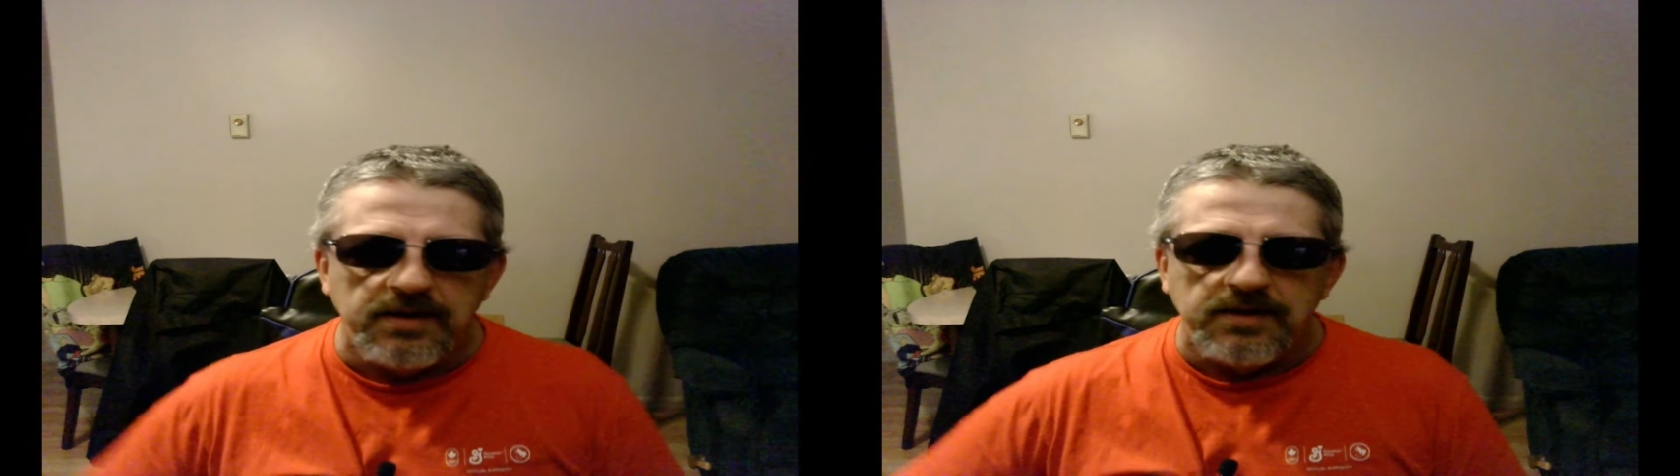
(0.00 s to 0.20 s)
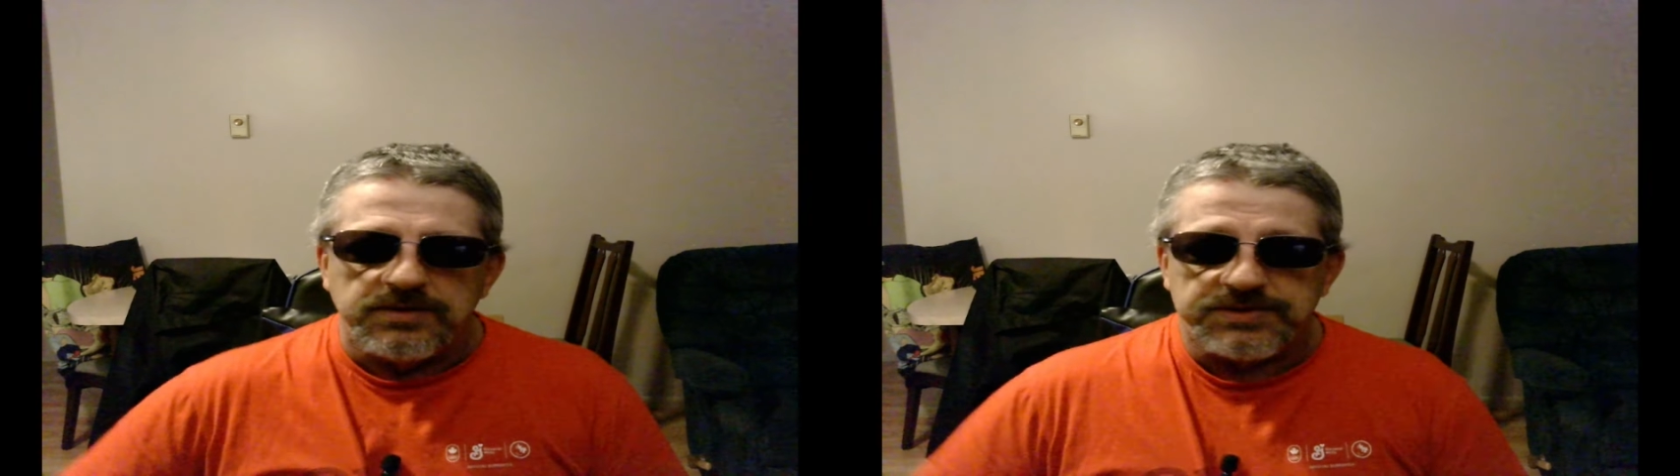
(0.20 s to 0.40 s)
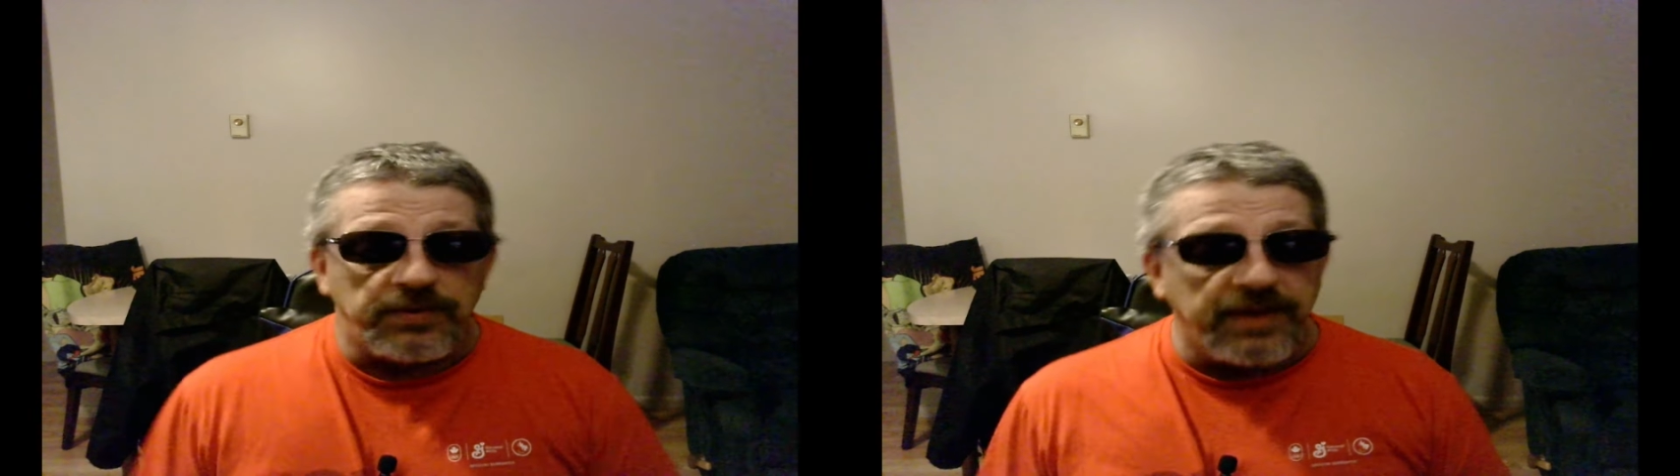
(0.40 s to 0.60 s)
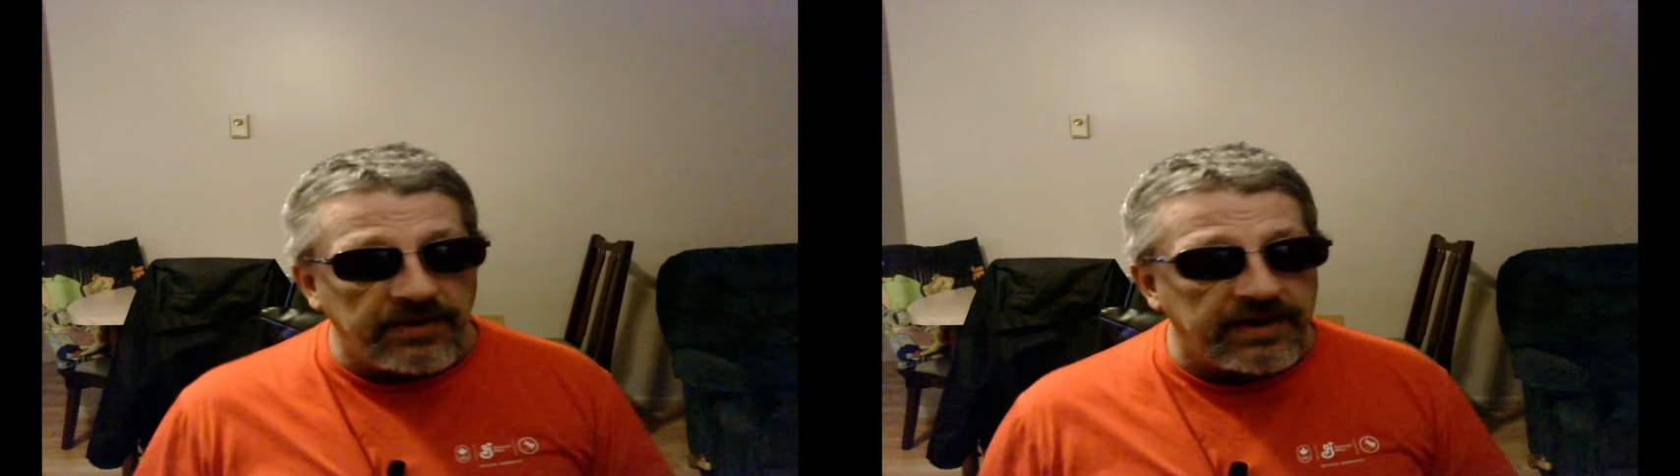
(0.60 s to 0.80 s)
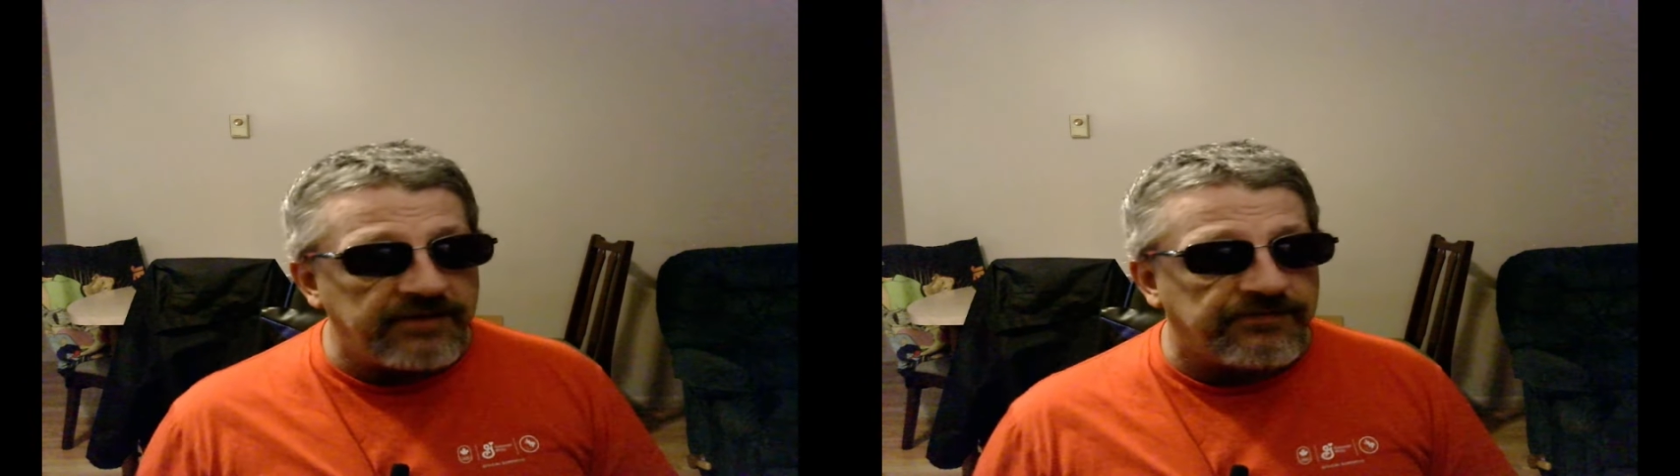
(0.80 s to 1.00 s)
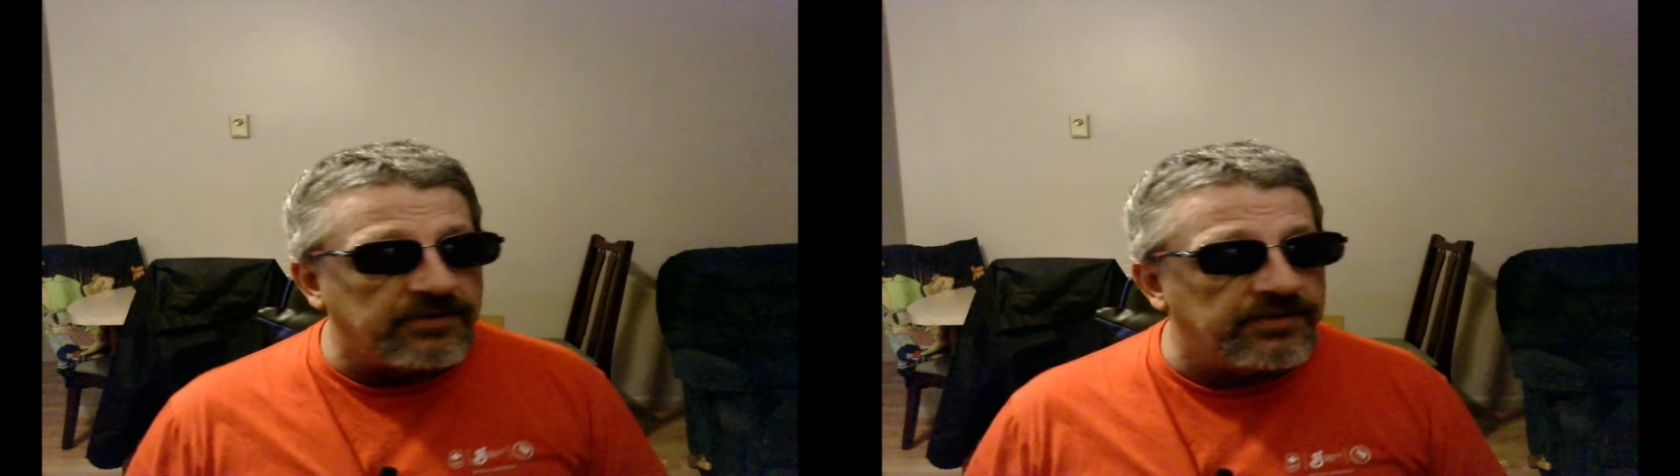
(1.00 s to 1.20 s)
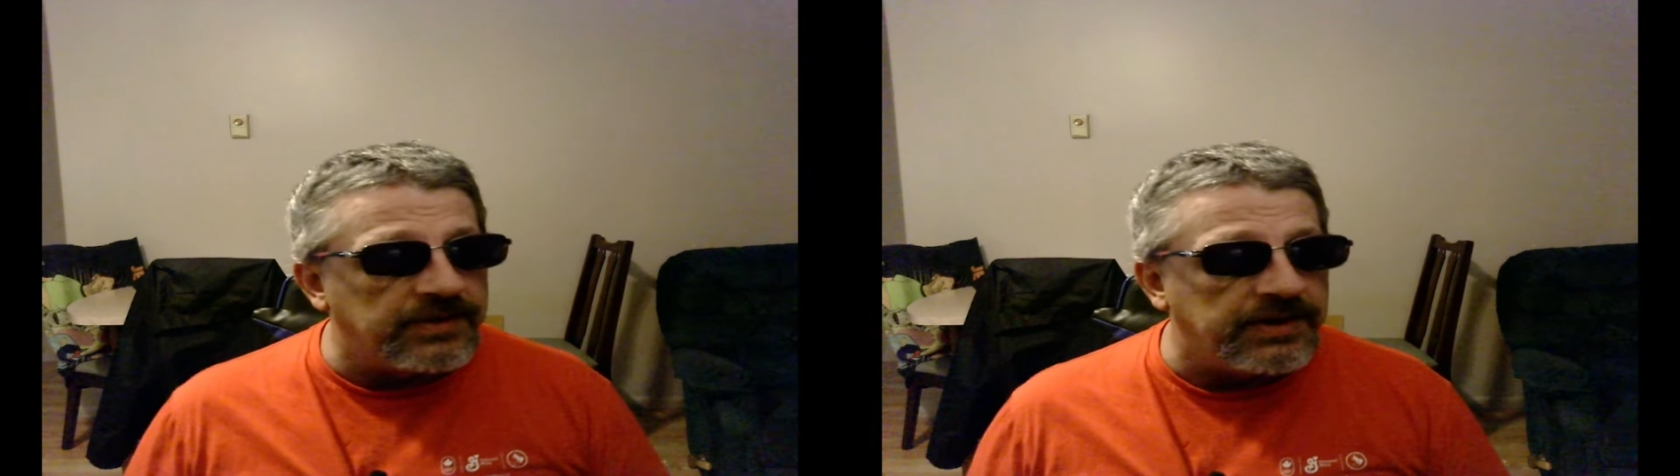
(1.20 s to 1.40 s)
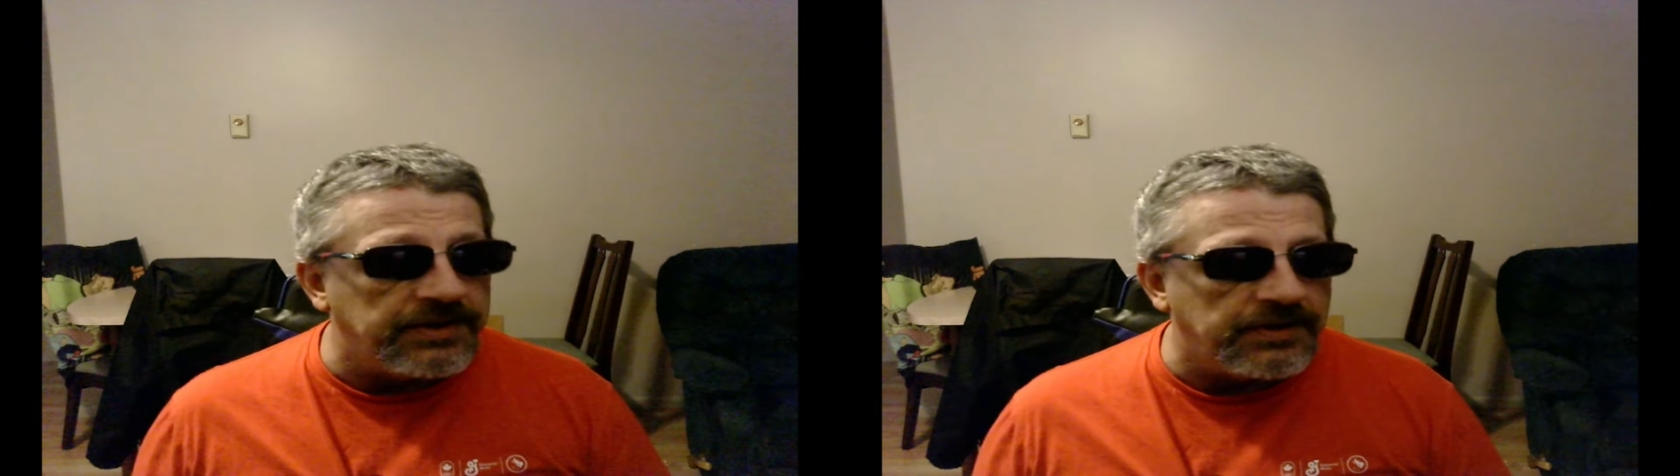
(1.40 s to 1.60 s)
So without any
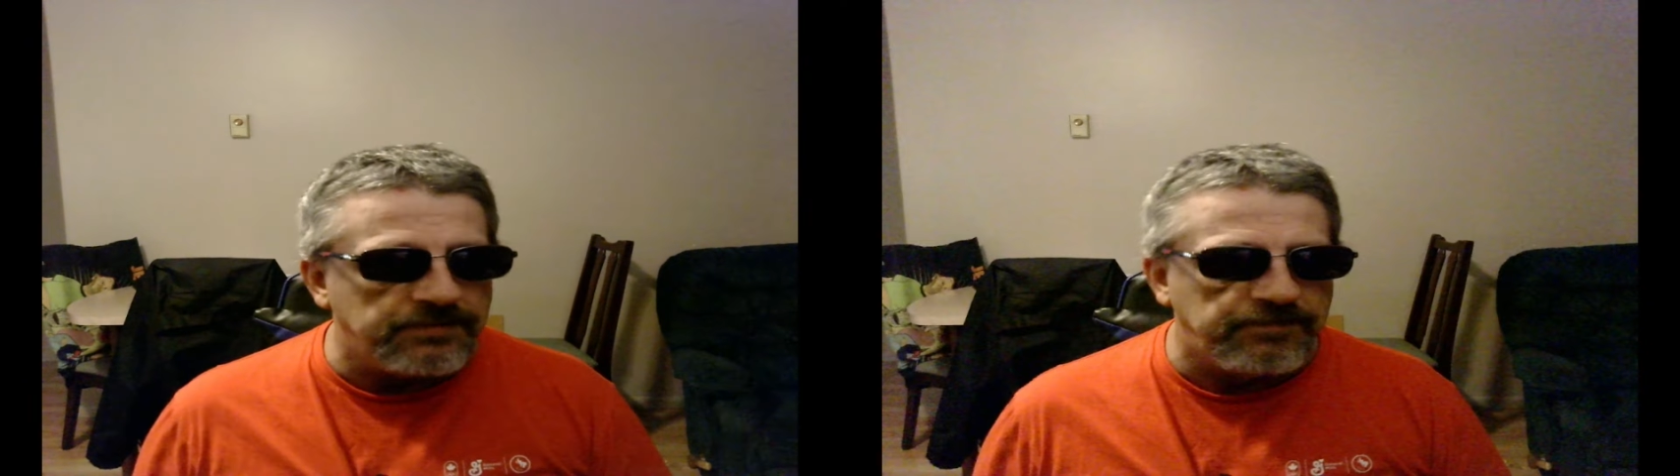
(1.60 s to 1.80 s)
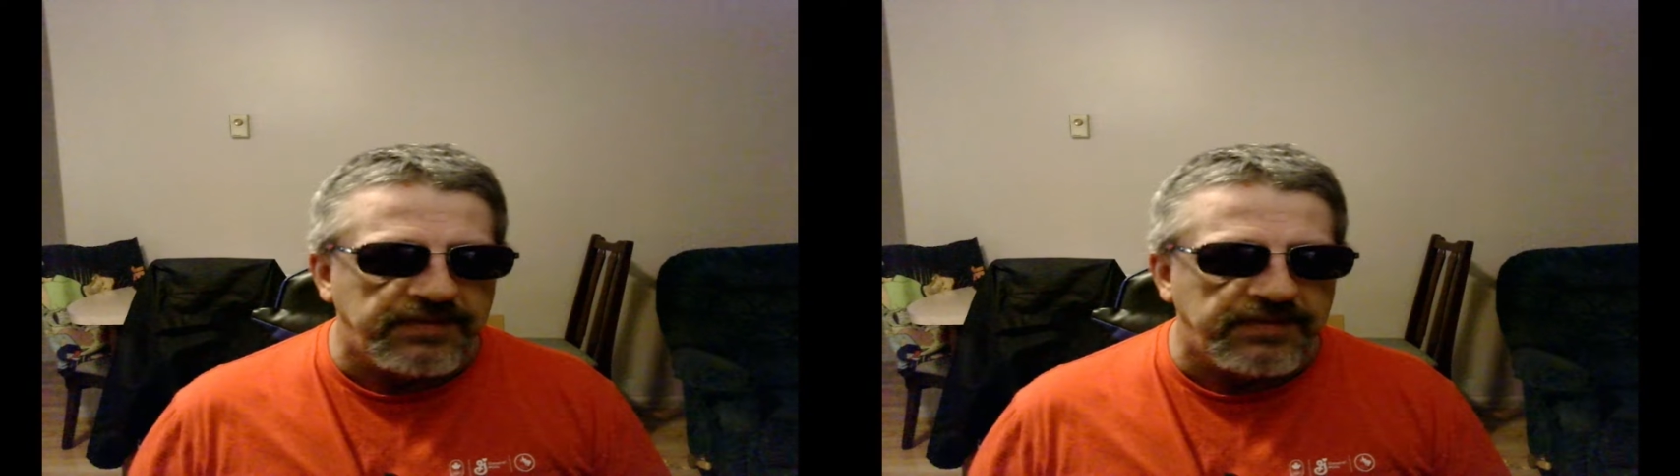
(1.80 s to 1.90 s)
further ado,